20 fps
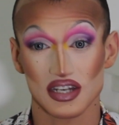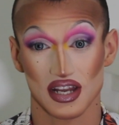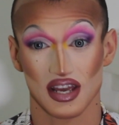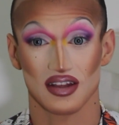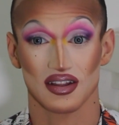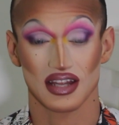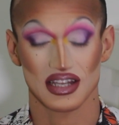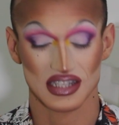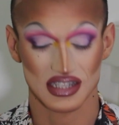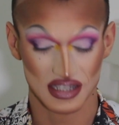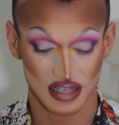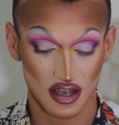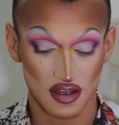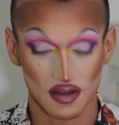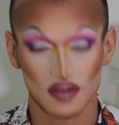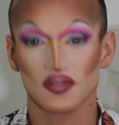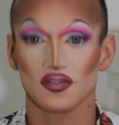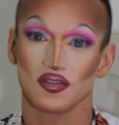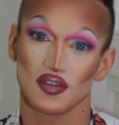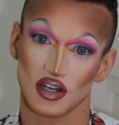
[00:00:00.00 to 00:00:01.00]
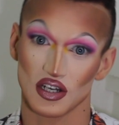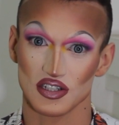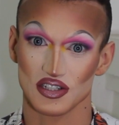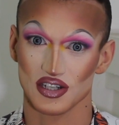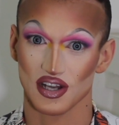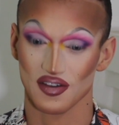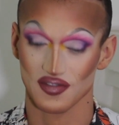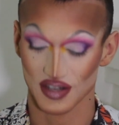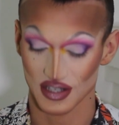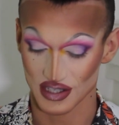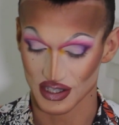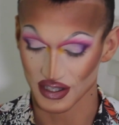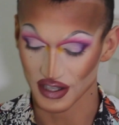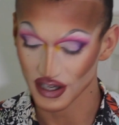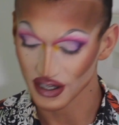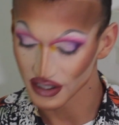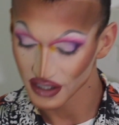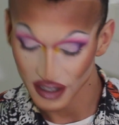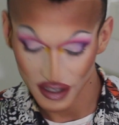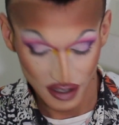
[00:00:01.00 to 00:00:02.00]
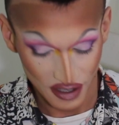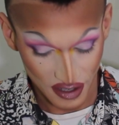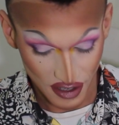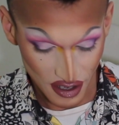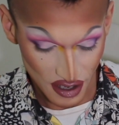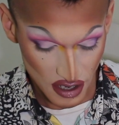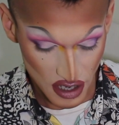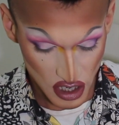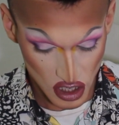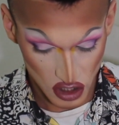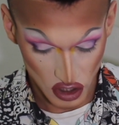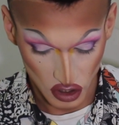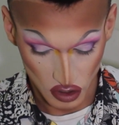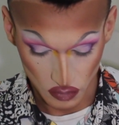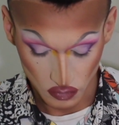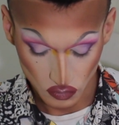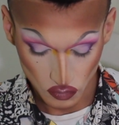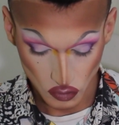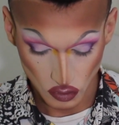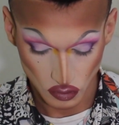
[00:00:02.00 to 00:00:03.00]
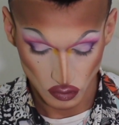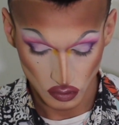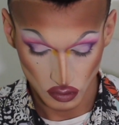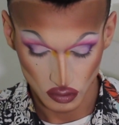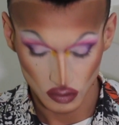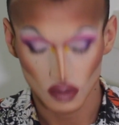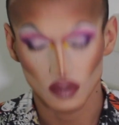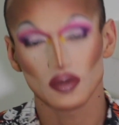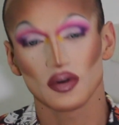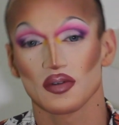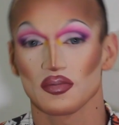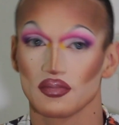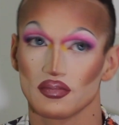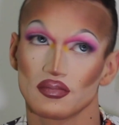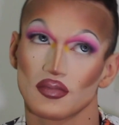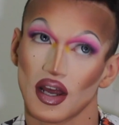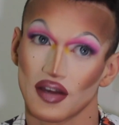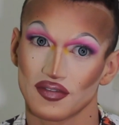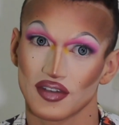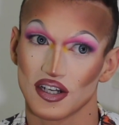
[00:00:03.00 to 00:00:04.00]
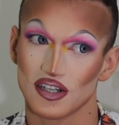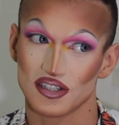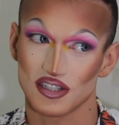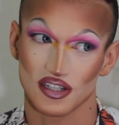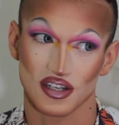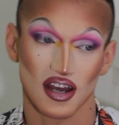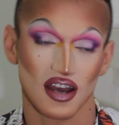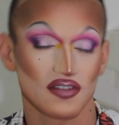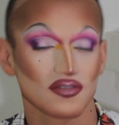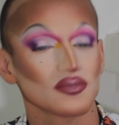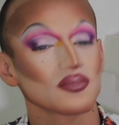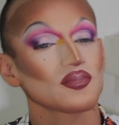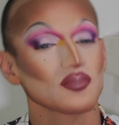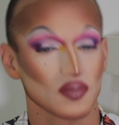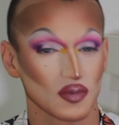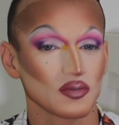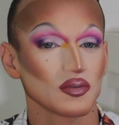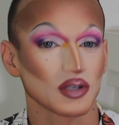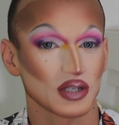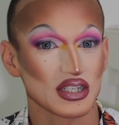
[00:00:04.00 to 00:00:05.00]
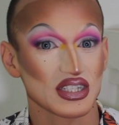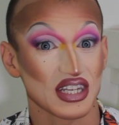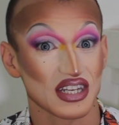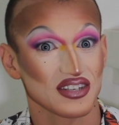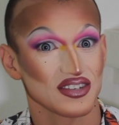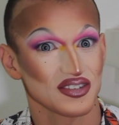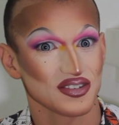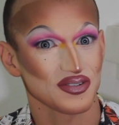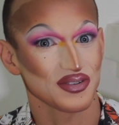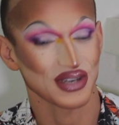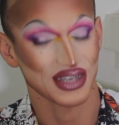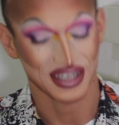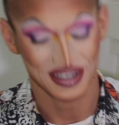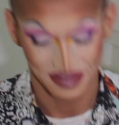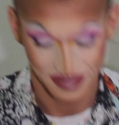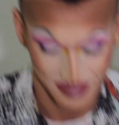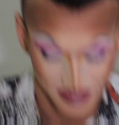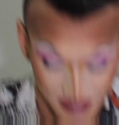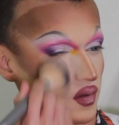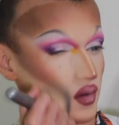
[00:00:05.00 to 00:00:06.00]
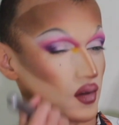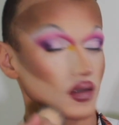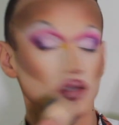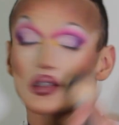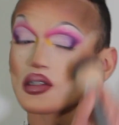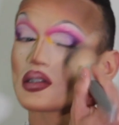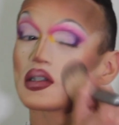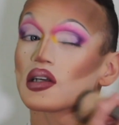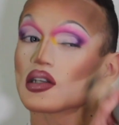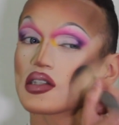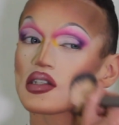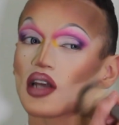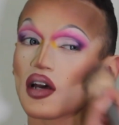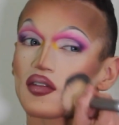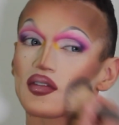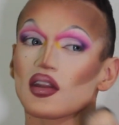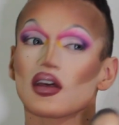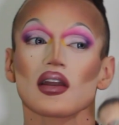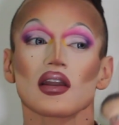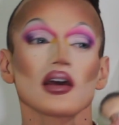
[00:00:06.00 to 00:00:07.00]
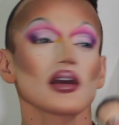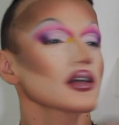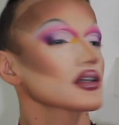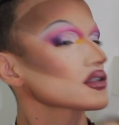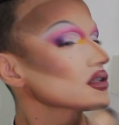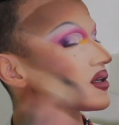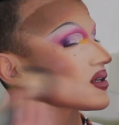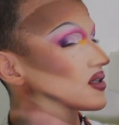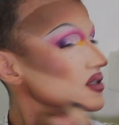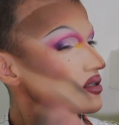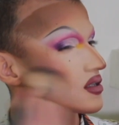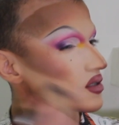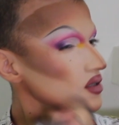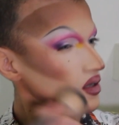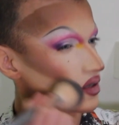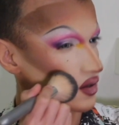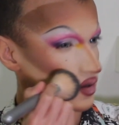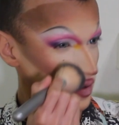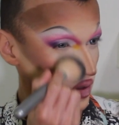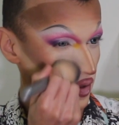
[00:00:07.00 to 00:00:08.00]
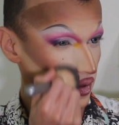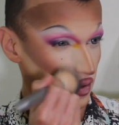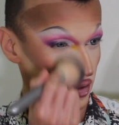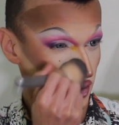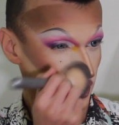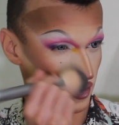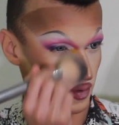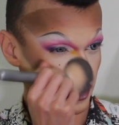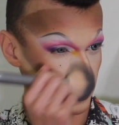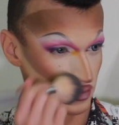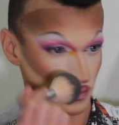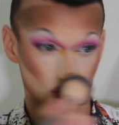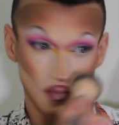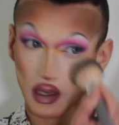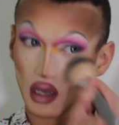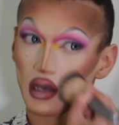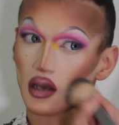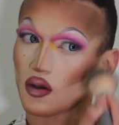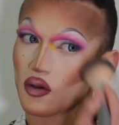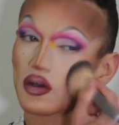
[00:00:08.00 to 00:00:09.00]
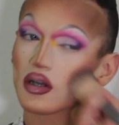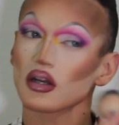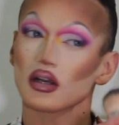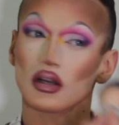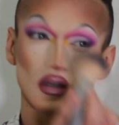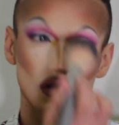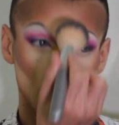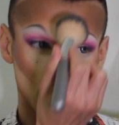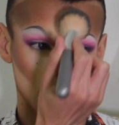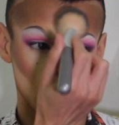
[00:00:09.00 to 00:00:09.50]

now let's finish off this look. Um, well, not finish it off. We'll continue doing it. Let's dust off the excess powder.